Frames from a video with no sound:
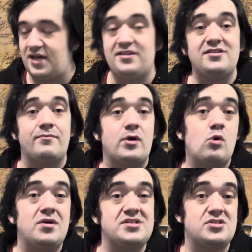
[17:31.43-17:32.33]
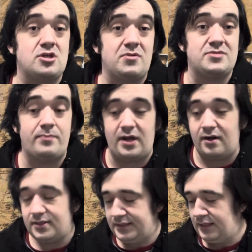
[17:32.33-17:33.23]
I think the metal ones are so much
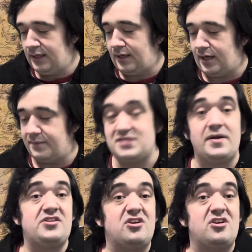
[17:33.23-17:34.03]
better, especially